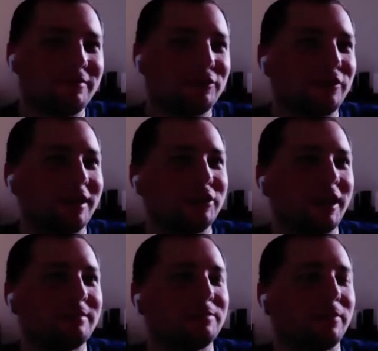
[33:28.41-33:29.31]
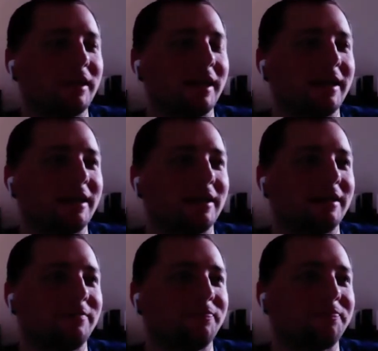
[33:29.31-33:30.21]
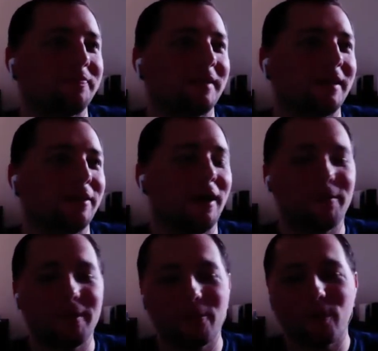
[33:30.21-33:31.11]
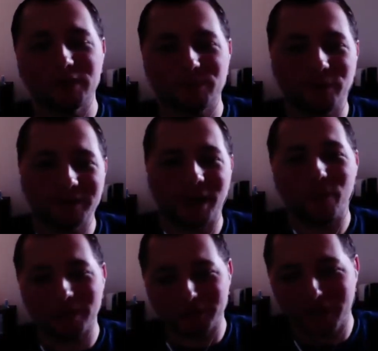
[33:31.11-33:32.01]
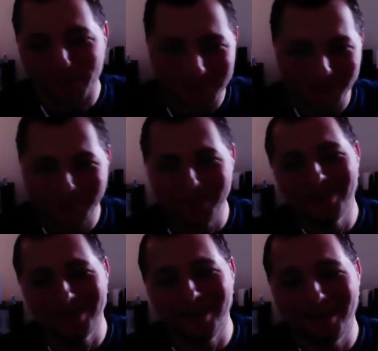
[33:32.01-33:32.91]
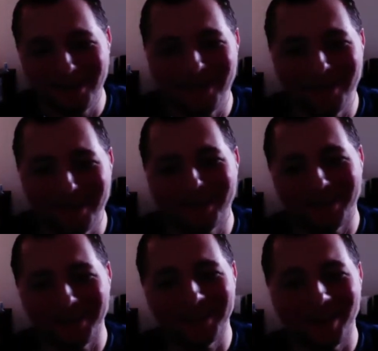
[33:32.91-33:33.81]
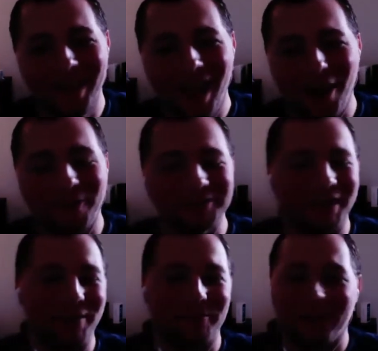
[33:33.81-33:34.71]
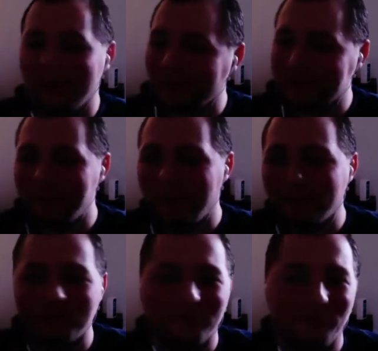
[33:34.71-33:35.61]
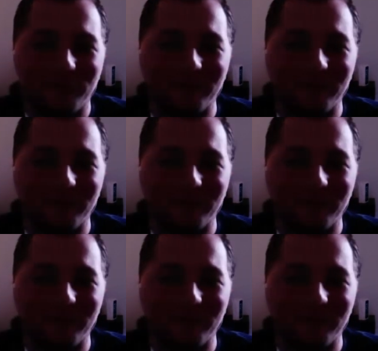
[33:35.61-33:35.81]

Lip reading: strategy games, but like how people watch sports. I watch games. I watch gameplay. I watch Battlefield 4 for